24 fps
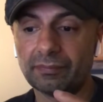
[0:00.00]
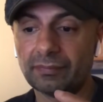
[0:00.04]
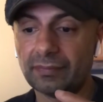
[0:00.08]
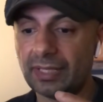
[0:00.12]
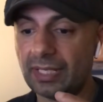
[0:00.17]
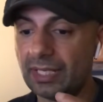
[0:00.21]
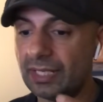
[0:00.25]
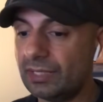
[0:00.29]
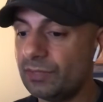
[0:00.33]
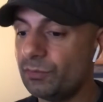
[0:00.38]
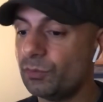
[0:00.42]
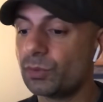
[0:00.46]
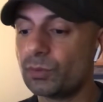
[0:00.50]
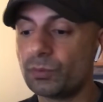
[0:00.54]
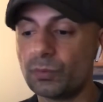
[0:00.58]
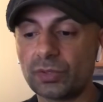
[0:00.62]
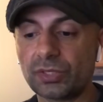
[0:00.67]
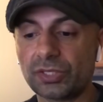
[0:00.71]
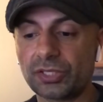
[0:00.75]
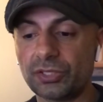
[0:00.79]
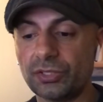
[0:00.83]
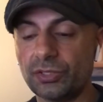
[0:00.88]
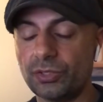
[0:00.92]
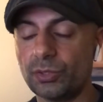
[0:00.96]
Anyone wants
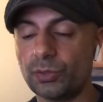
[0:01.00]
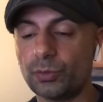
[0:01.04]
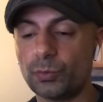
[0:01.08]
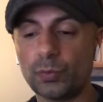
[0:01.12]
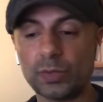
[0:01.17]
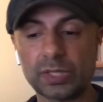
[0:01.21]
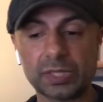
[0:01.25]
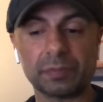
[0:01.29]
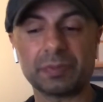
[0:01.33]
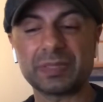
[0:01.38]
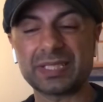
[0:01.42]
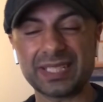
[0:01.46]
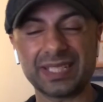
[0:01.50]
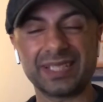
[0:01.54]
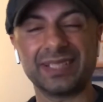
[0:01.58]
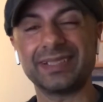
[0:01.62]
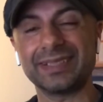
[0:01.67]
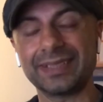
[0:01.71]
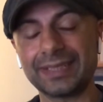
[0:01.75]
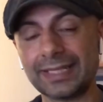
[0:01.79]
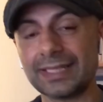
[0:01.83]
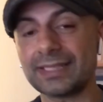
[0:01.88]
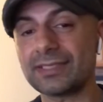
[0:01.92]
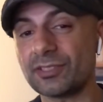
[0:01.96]
to know which particular
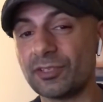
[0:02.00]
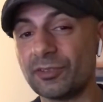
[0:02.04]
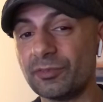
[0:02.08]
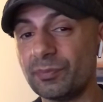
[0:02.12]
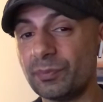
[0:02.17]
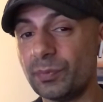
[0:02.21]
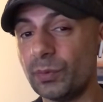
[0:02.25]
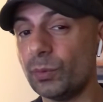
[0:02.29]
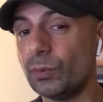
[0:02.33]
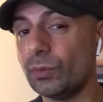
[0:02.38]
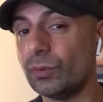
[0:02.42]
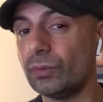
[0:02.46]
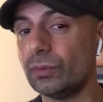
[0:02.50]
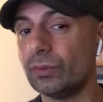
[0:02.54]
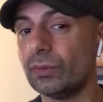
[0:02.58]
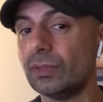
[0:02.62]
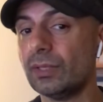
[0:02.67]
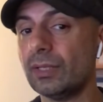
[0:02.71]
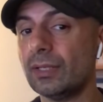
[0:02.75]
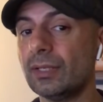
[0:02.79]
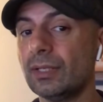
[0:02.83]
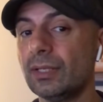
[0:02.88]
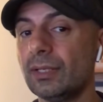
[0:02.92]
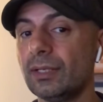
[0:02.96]
kit I've bought,
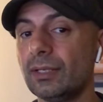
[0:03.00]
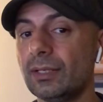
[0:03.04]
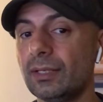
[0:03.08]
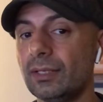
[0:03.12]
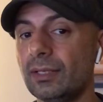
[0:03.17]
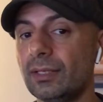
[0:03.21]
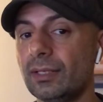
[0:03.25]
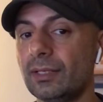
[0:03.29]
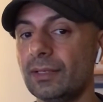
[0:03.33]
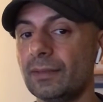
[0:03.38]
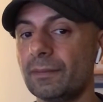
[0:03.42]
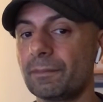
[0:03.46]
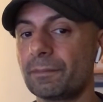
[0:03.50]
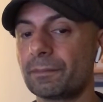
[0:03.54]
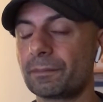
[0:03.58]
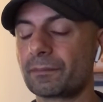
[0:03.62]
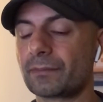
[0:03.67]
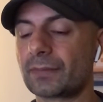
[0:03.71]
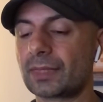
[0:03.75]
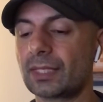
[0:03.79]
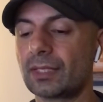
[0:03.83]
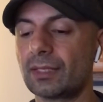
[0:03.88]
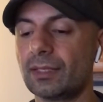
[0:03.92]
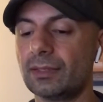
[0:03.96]

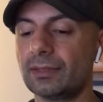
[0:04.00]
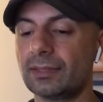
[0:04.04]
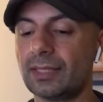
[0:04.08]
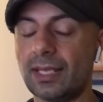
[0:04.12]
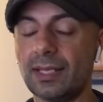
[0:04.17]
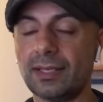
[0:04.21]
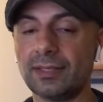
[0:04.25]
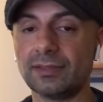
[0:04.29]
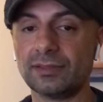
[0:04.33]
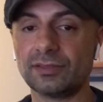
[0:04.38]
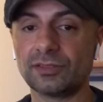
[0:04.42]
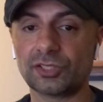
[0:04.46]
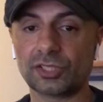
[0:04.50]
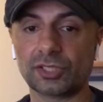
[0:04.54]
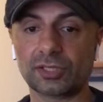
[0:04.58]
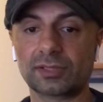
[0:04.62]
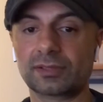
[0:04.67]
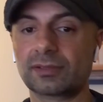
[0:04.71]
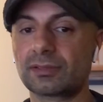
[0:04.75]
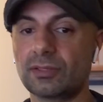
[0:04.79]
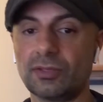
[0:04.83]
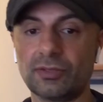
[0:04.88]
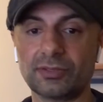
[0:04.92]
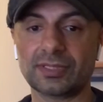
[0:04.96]
then
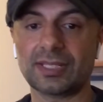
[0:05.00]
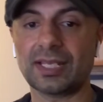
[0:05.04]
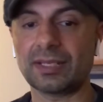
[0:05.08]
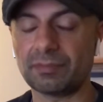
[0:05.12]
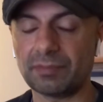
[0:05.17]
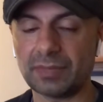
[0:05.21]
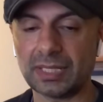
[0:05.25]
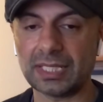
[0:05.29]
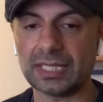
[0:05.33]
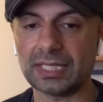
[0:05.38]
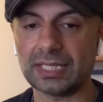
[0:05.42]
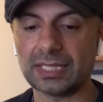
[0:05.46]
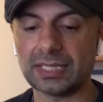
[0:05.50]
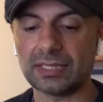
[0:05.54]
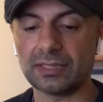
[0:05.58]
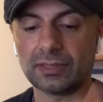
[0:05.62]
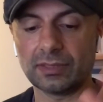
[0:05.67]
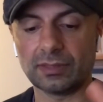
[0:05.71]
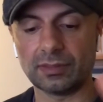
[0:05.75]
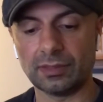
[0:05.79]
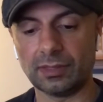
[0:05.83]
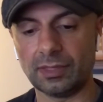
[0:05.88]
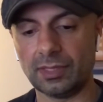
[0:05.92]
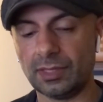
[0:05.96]
just contact me,
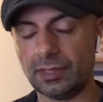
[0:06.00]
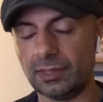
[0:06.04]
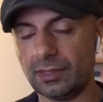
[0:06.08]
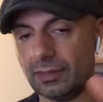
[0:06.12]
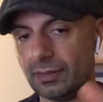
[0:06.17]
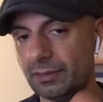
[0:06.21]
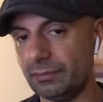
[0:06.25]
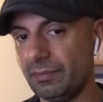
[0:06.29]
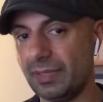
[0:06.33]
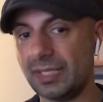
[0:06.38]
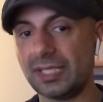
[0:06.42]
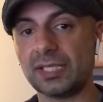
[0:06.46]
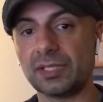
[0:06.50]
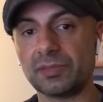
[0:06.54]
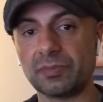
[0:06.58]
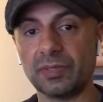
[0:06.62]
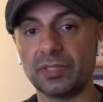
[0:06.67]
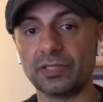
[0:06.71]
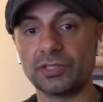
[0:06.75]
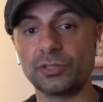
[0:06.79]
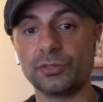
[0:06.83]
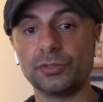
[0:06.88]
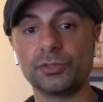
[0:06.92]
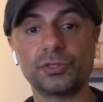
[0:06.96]
message me on
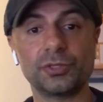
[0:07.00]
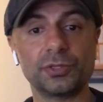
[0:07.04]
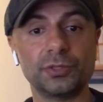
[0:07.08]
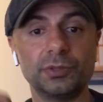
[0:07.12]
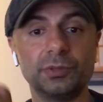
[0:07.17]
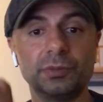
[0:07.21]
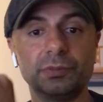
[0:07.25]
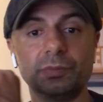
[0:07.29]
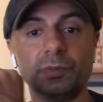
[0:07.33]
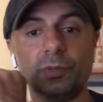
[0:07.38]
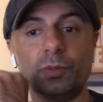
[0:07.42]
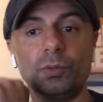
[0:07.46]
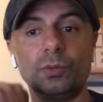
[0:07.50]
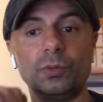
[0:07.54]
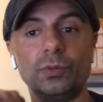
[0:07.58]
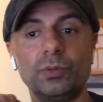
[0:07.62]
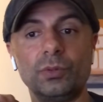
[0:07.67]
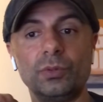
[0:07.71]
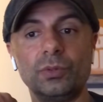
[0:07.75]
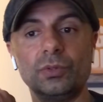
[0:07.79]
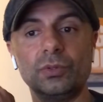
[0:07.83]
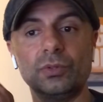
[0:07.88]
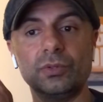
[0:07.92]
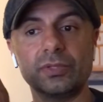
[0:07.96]
YouTube,
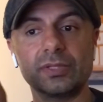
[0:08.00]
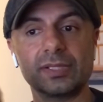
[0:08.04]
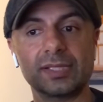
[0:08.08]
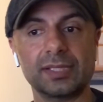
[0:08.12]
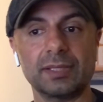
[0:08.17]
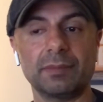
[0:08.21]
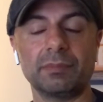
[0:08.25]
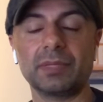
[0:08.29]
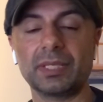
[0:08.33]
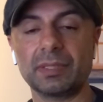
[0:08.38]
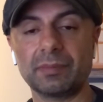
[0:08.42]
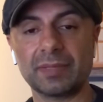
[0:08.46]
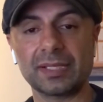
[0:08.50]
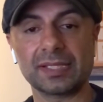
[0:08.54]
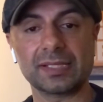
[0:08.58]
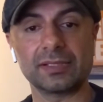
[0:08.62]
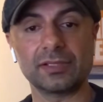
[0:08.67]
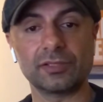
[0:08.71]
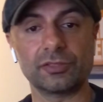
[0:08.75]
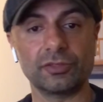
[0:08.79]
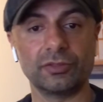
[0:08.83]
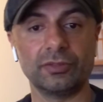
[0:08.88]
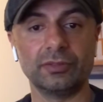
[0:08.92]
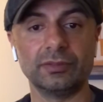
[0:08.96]
or send me a
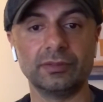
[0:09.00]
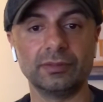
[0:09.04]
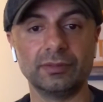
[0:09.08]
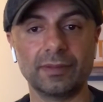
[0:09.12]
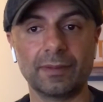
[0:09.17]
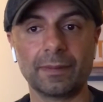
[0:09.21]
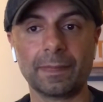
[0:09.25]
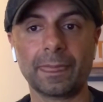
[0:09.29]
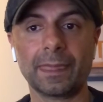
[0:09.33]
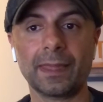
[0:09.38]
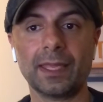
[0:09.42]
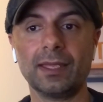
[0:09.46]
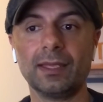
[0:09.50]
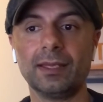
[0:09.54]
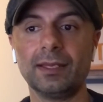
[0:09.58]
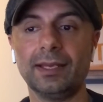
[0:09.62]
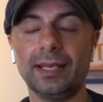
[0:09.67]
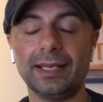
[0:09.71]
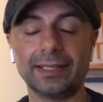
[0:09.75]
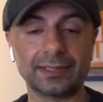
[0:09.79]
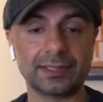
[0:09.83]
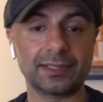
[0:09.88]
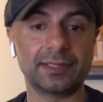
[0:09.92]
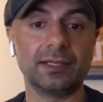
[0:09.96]
message on
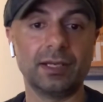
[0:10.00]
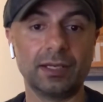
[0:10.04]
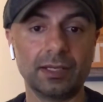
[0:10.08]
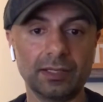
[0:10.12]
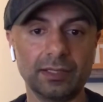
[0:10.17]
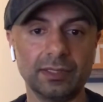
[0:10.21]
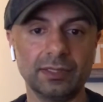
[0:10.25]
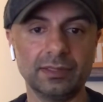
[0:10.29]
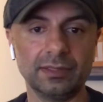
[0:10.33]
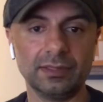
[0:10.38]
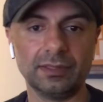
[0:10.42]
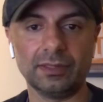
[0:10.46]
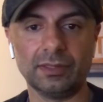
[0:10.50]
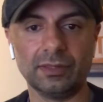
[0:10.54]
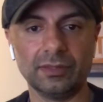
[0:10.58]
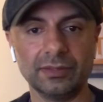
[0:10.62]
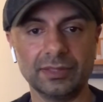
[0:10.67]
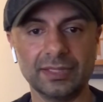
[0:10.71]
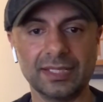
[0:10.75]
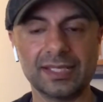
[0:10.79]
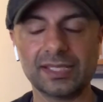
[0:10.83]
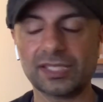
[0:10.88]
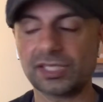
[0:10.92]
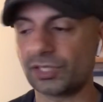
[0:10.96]
Anchor Gaia on
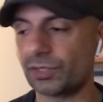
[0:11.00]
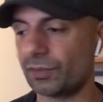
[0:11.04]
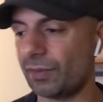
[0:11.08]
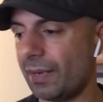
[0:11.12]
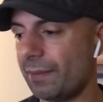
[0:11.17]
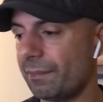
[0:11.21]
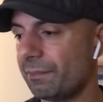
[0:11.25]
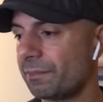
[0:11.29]
Instagram.